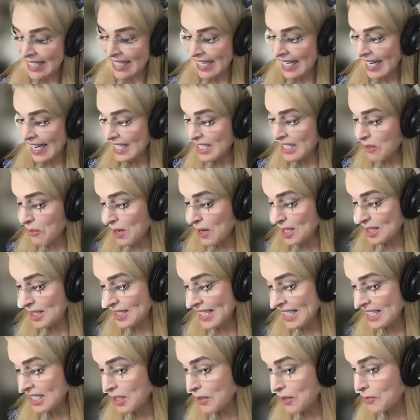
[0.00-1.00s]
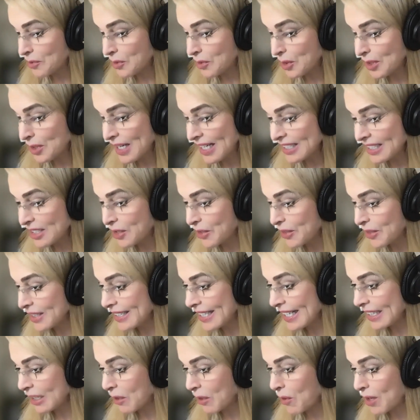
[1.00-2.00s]
Anyway, thank you for answering
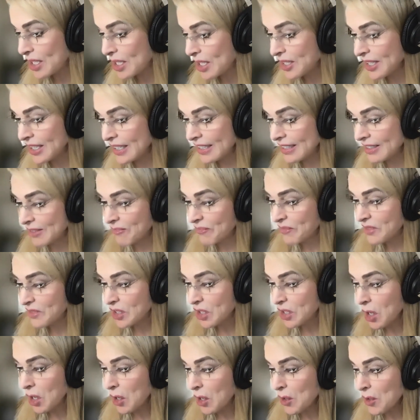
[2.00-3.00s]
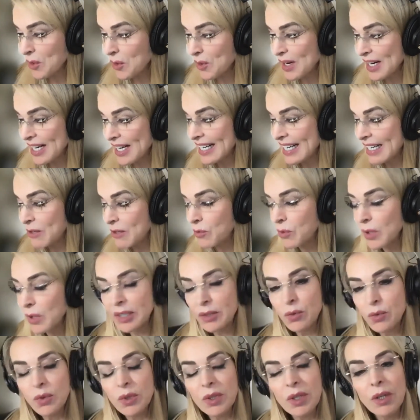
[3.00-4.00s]
that question. So
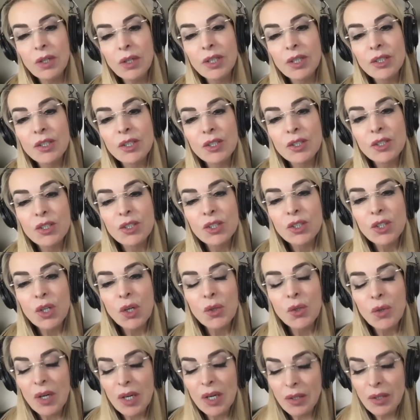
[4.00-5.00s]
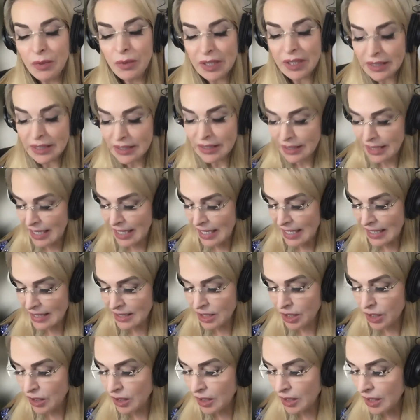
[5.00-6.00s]
I wanted to
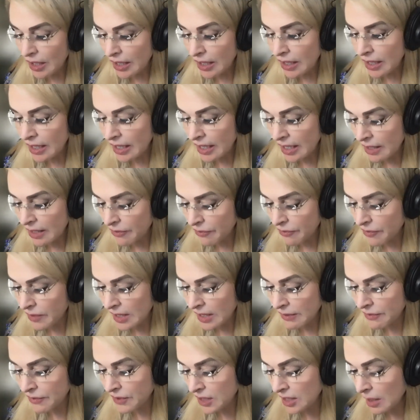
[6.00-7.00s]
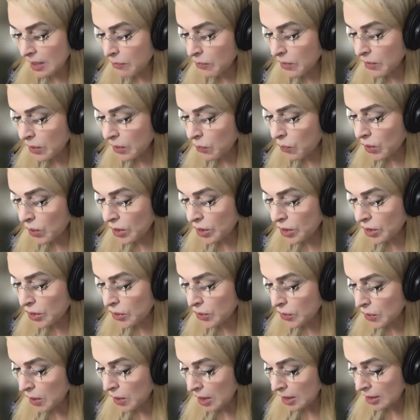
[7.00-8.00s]
ask if someone were
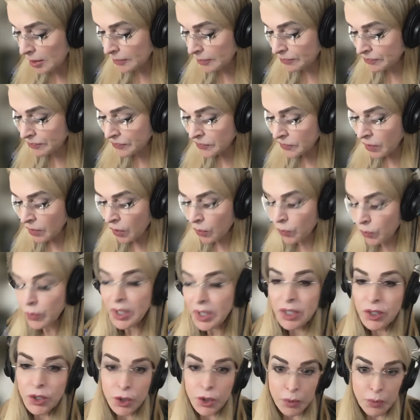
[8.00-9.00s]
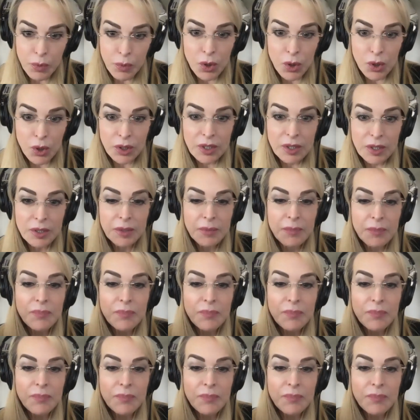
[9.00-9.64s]
to read your book,